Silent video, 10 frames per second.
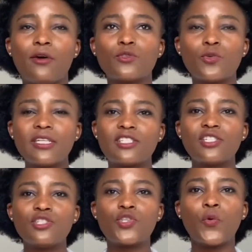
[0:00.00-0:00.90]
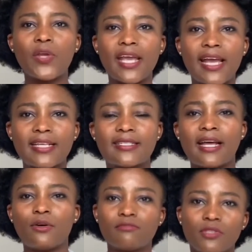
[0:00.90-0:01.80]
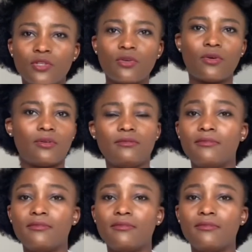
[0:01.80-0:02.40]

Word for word: I'll do it in two years, I'll, you know.